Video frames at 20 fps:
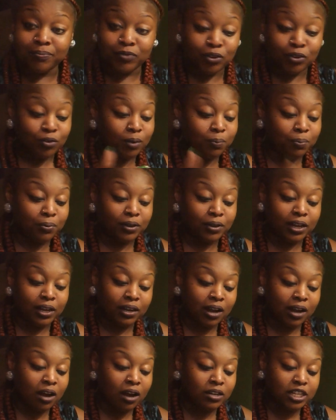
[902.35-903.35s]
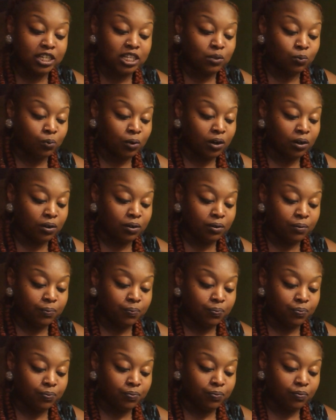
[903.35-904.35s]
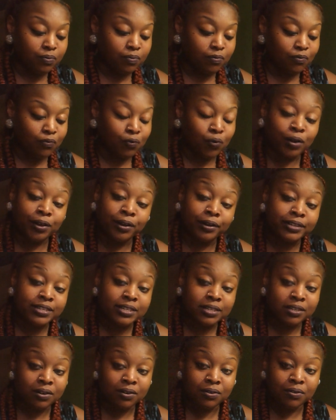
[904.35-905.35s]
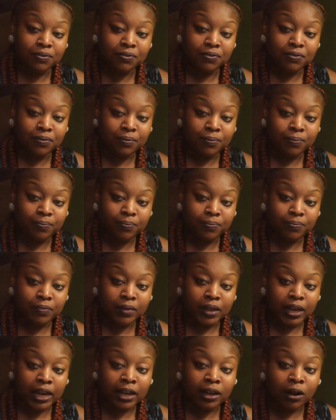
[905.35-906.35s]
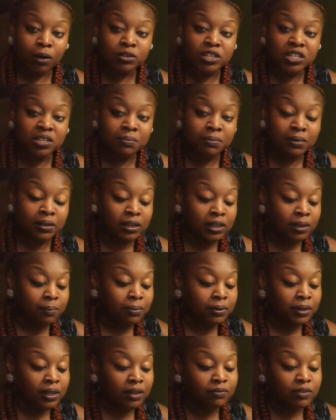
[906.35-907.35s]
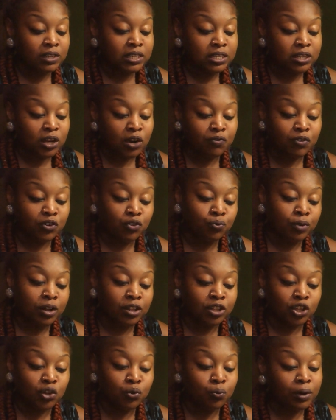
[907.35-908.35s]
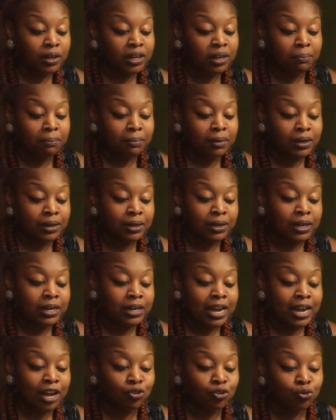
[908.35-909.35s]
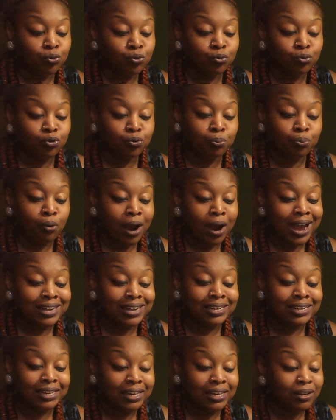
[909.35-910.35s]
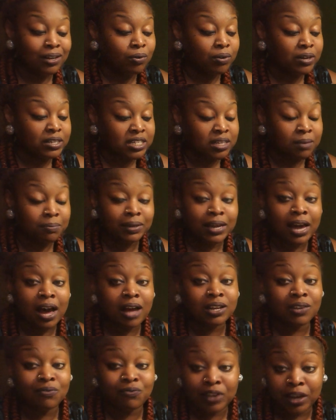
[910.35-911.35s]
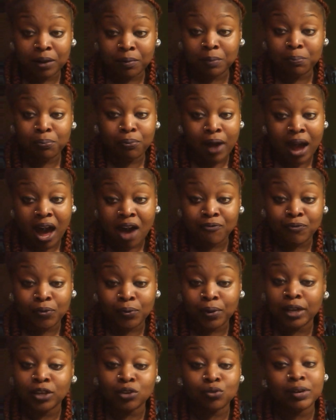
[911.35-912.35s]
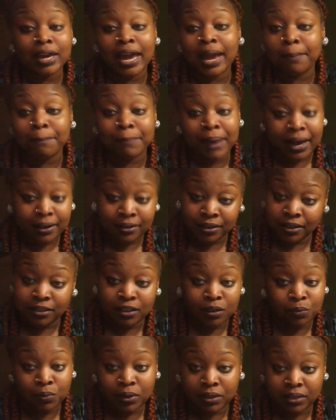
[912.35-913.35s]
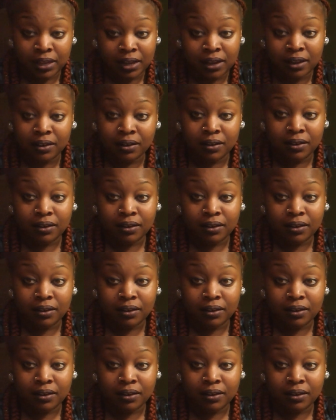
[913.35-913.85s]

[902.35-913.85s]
You didn't put in all this work for yourself. And ultimately, beneath the surface, whether you want to admit it or not, due to pride and ego, because some y'all are very prideful and you can't buy nothing with that.